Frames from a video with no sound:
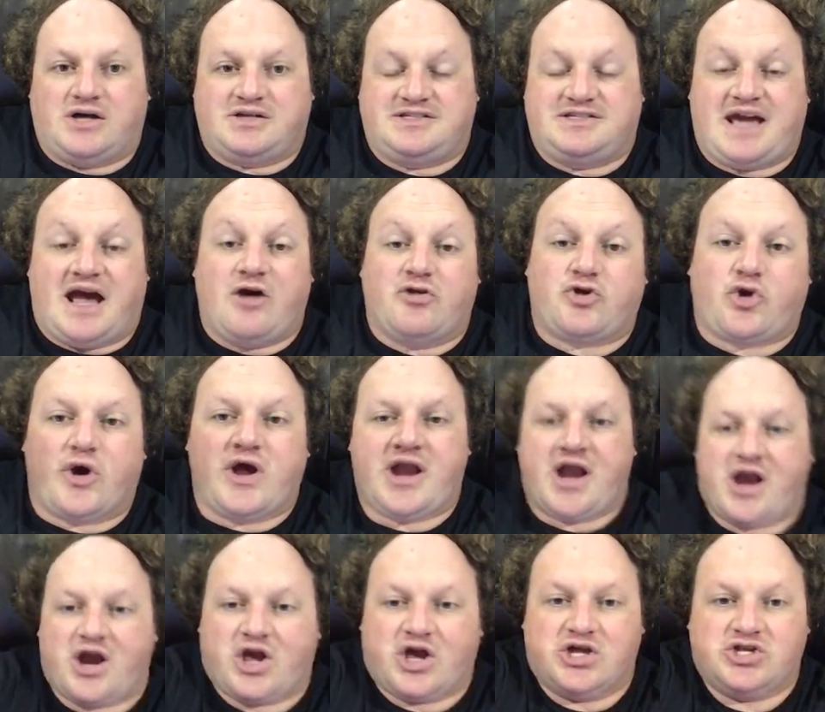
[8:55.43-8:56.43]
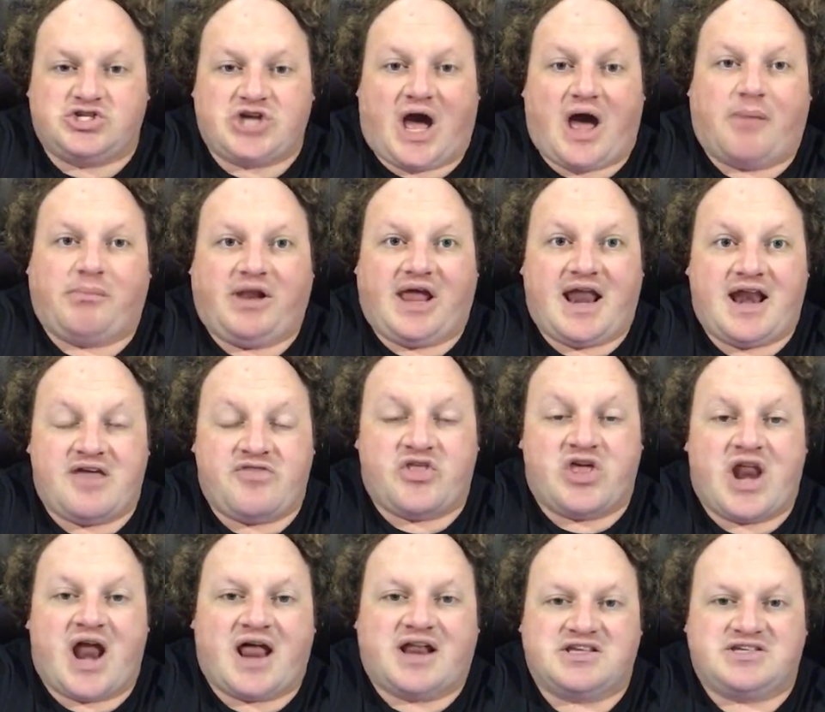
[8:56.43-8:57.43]
South Korea did a good job letting the
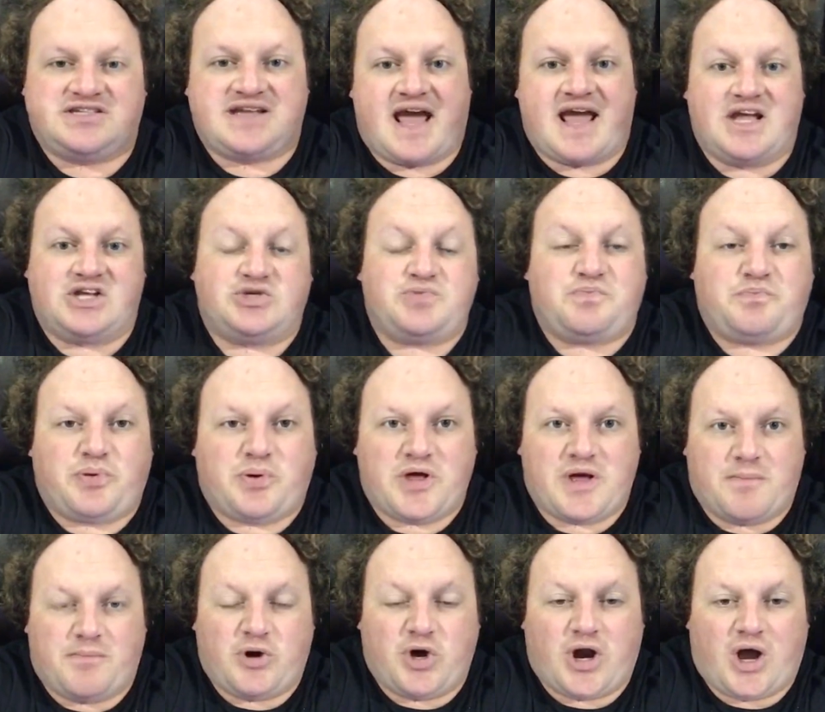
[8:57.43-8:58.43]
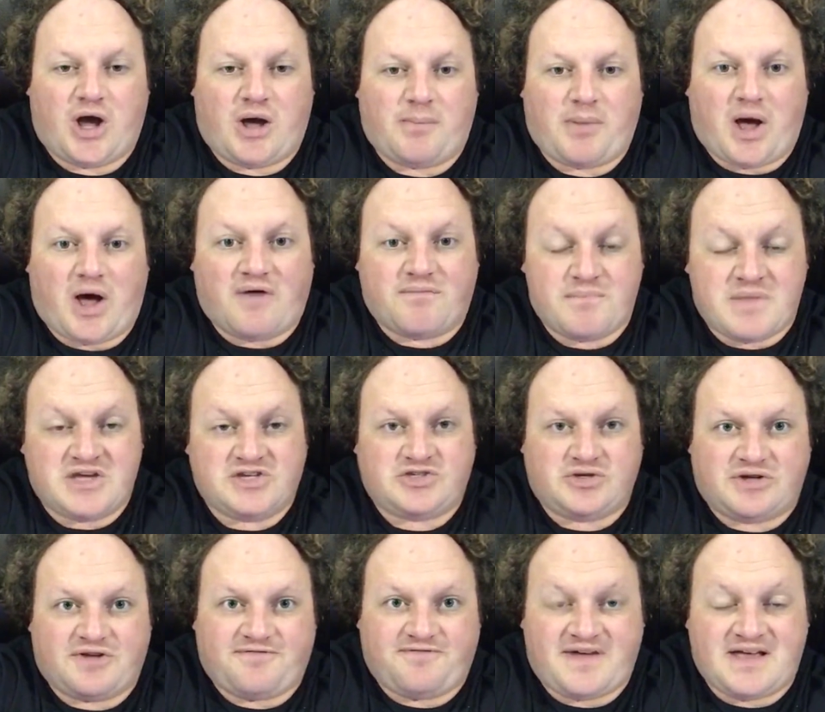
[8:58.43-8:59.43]
United States put up a missile
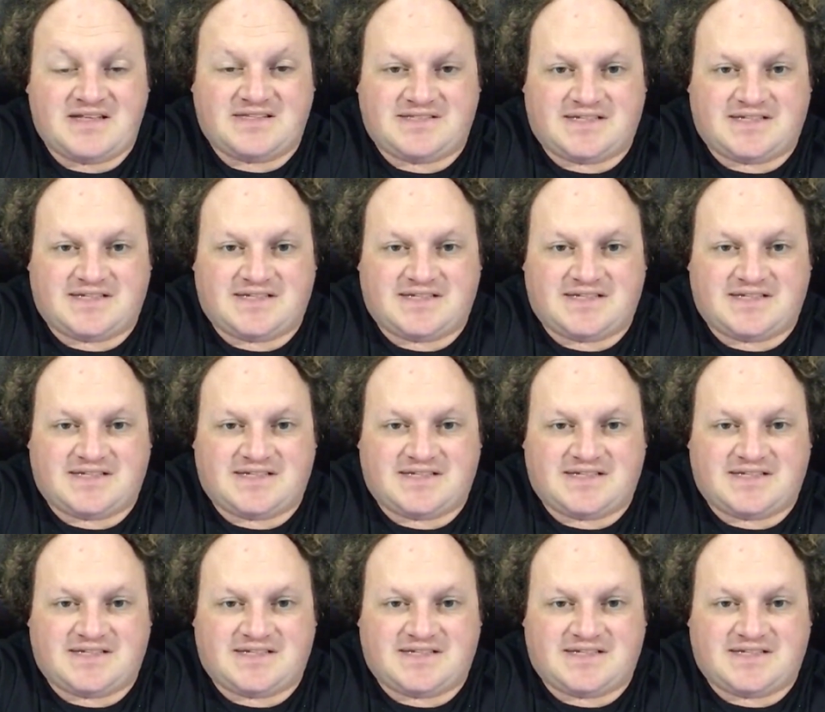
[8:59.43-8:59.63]
defense